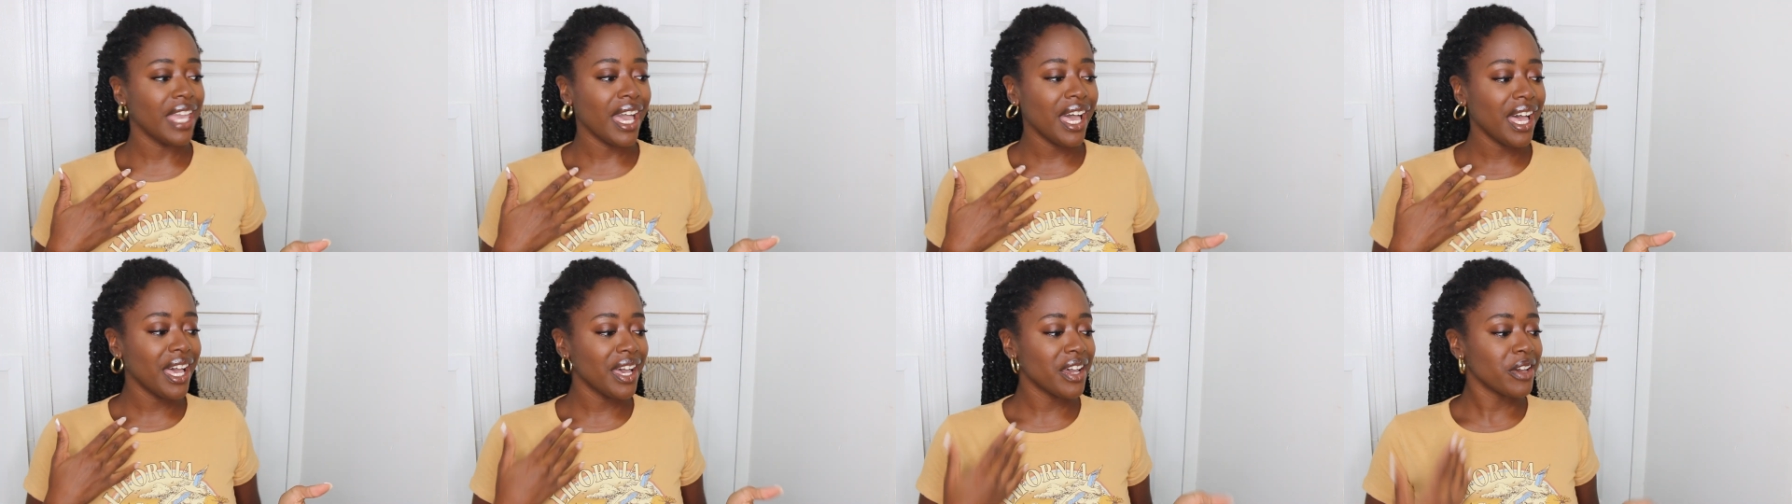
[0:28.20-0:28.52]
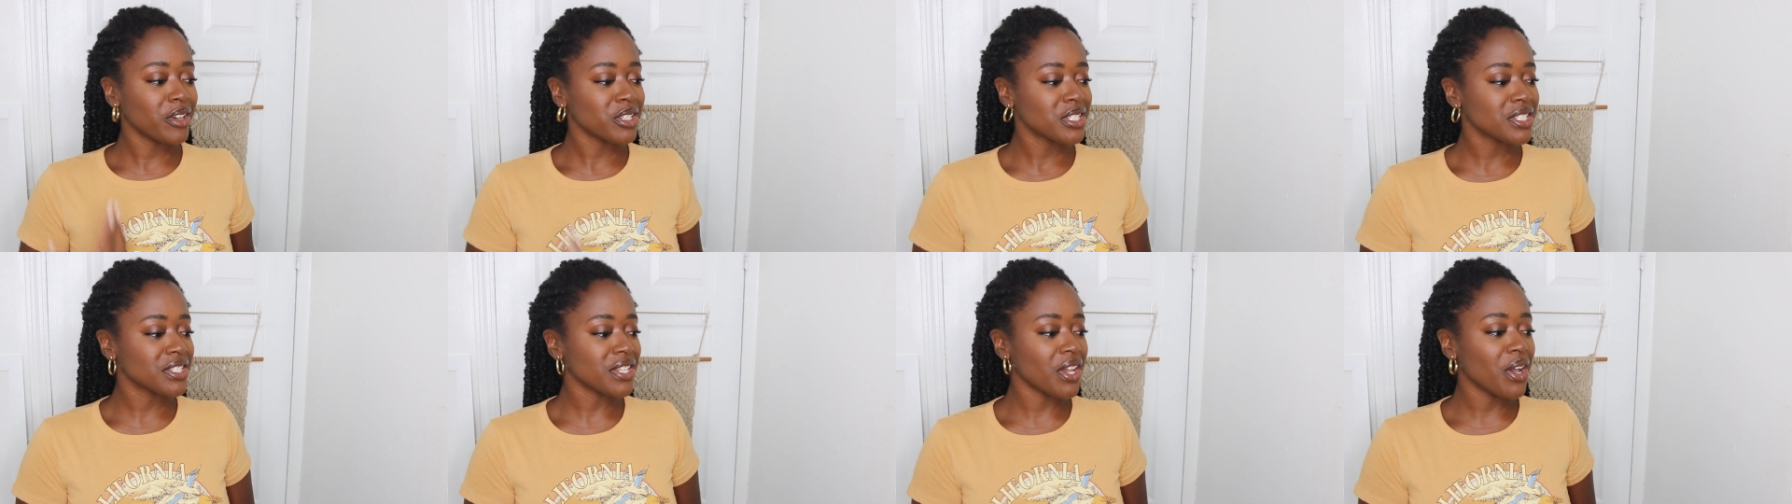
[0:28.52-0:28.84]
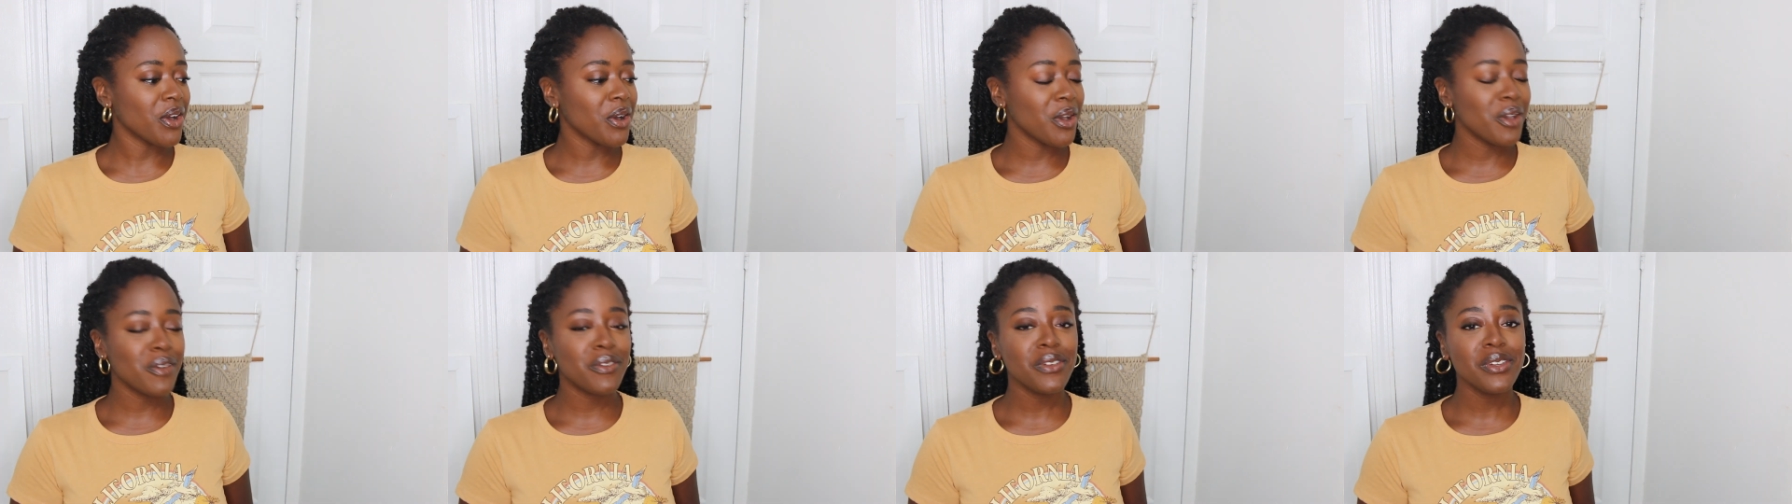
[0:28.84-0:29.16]
Yeah,
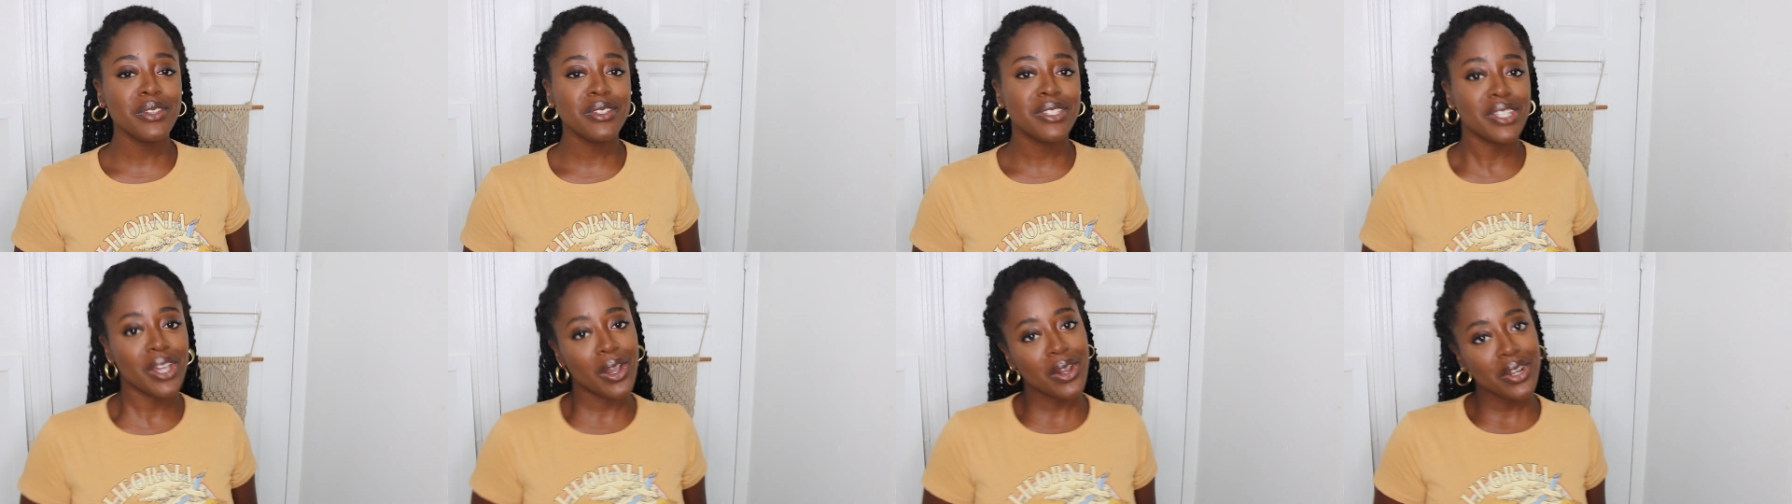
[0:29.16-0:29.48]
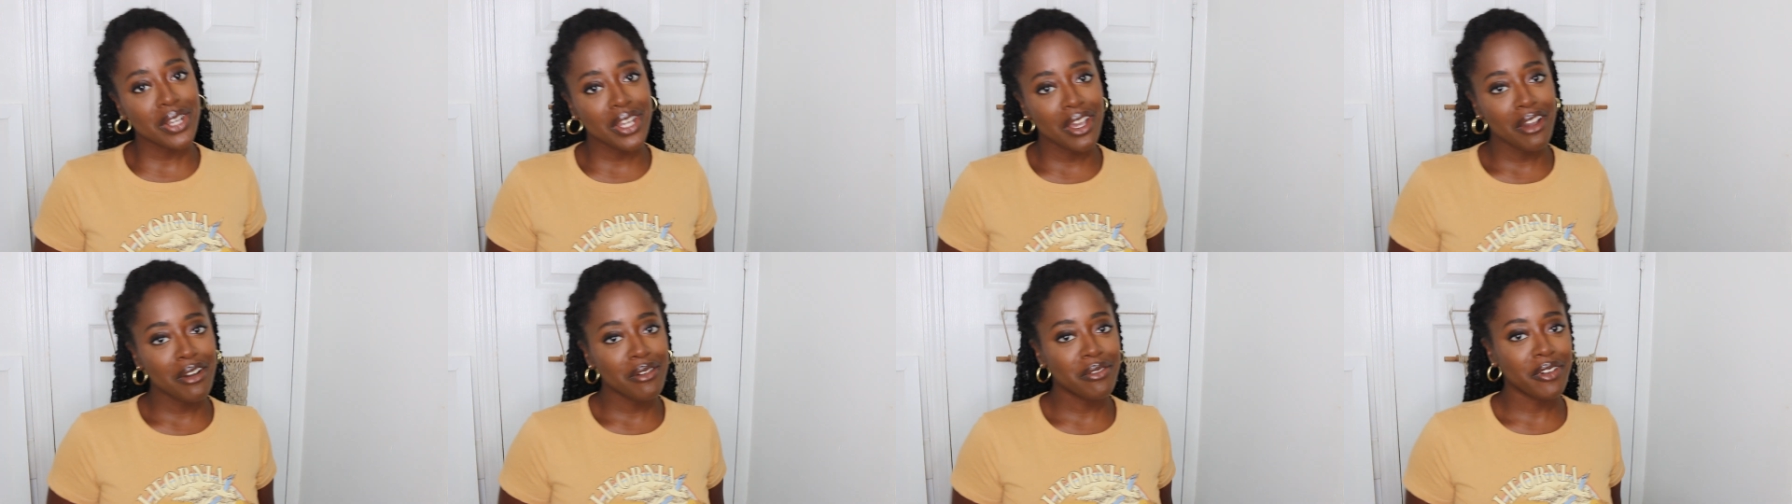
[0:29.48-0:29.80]
so if you don't know,